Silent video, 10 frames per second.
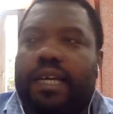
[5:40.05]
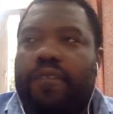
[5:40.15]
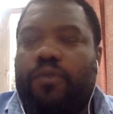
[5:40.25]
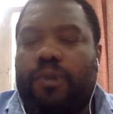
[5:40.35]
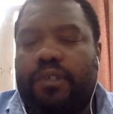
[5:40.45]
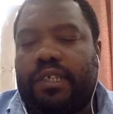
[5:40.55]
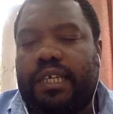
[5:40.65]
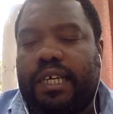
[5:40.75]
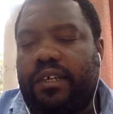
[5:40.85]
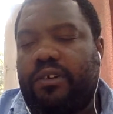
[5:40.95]
for one
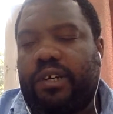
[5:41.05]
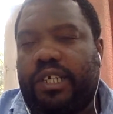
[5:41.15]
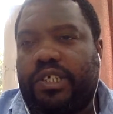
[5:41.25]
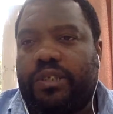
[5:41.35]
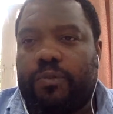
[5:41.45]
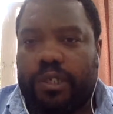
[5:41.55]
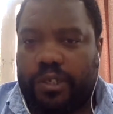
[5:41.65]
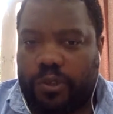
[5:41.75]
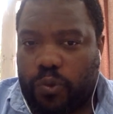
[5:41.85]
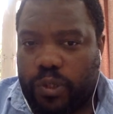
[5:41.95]
thing, irrigation would
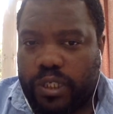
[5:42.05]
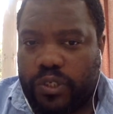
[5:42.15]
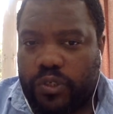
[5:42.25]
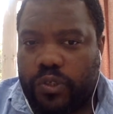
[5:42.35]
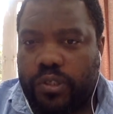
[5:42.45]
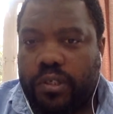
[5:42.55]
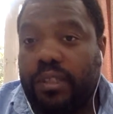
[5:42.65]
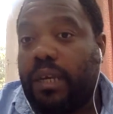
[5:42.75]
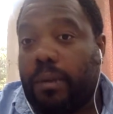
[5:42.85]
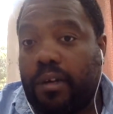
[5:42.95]
increase
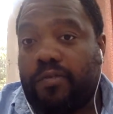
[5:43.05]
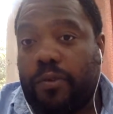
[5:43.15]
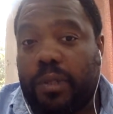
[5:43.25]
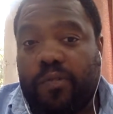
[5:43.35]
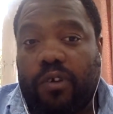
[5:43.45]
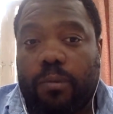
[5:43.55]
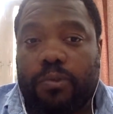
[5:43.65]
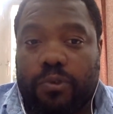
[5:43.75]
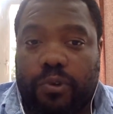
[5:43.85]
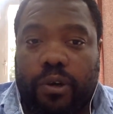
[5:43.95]
the amount of food that
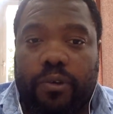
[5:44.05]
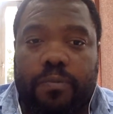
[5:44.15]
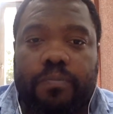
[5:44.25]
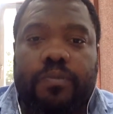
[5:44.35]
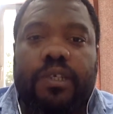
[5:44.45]
farmers would grow.